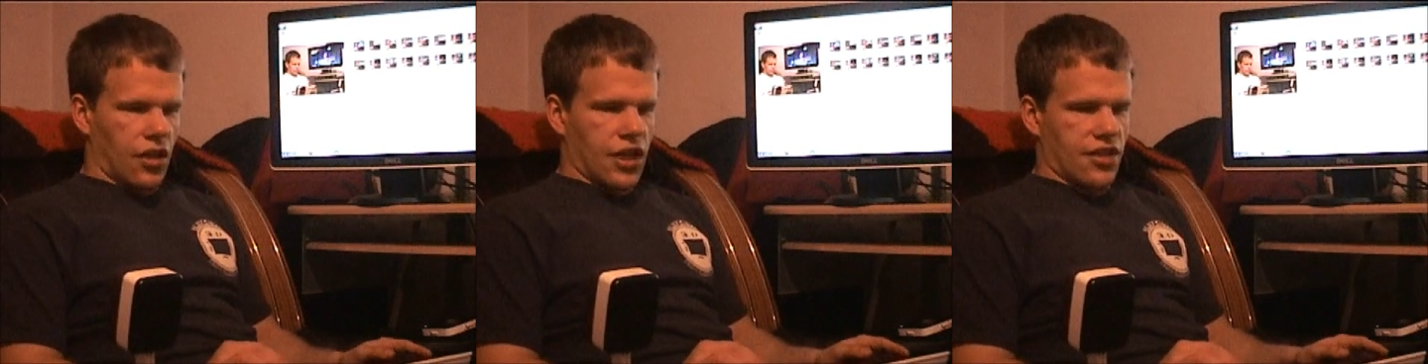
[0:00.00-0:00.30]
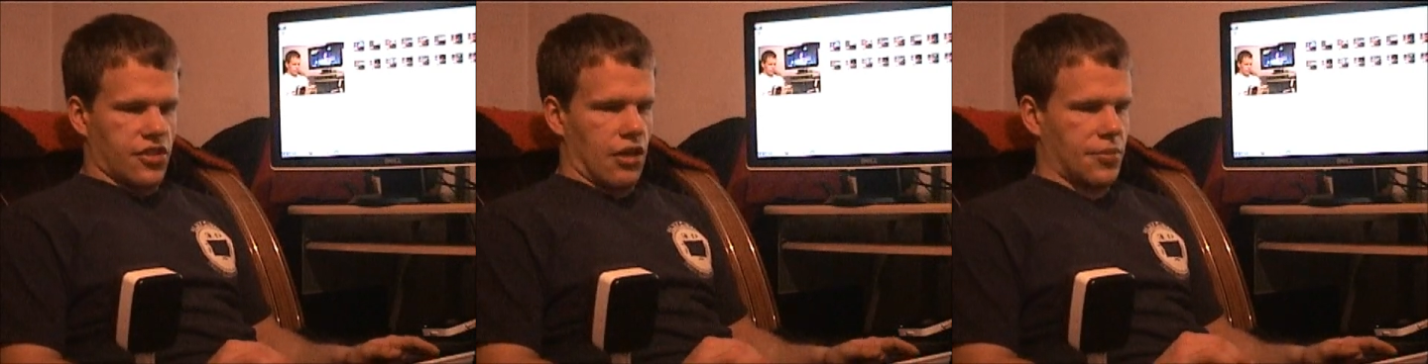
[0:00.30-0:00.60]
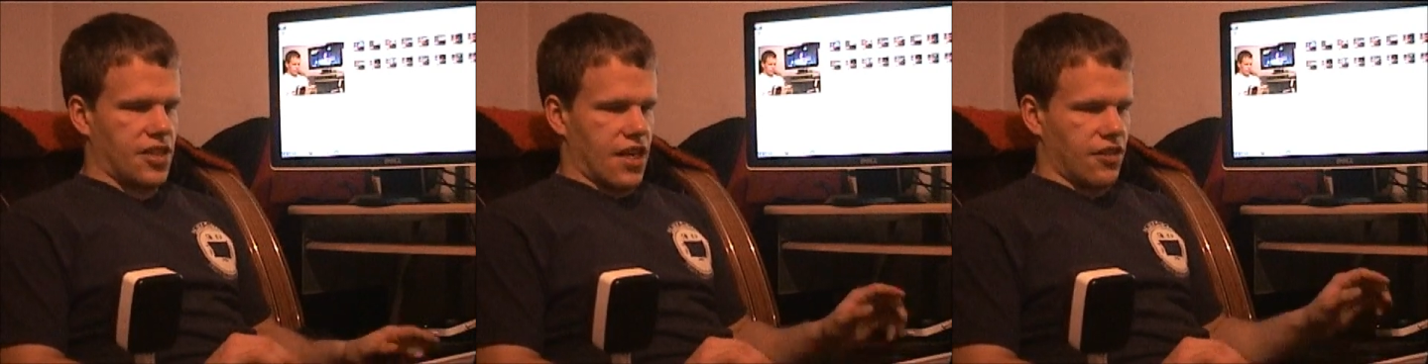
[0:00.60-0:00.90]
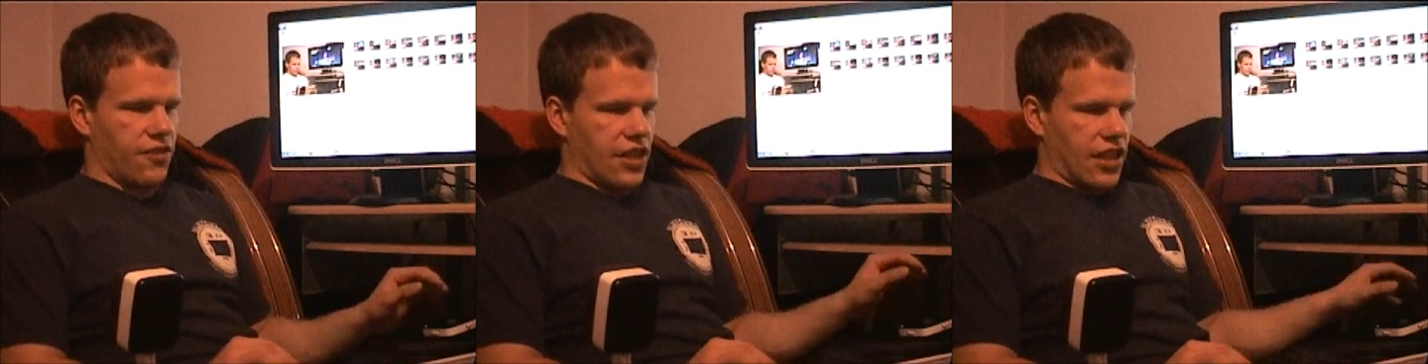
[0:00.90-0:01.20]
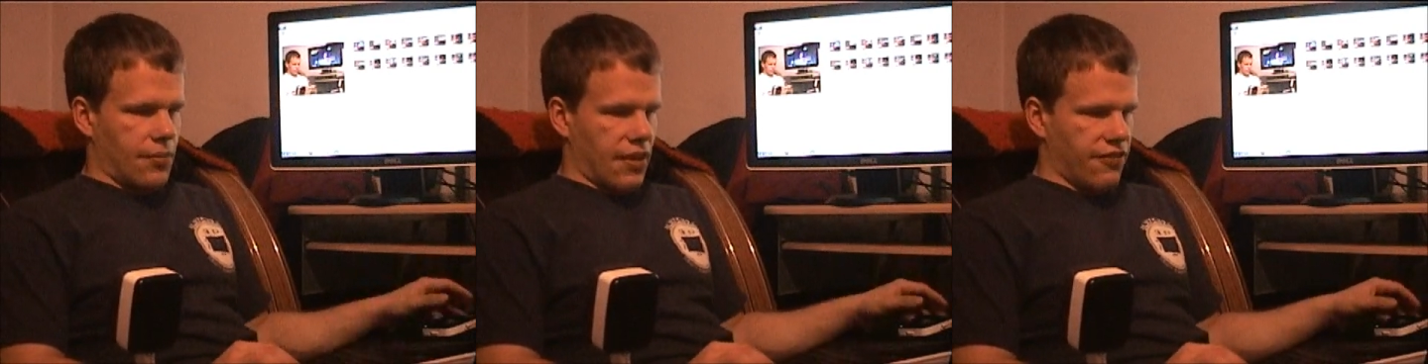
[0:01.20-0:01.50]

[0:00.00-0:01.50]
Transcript: Okay, so I'm satisfied that my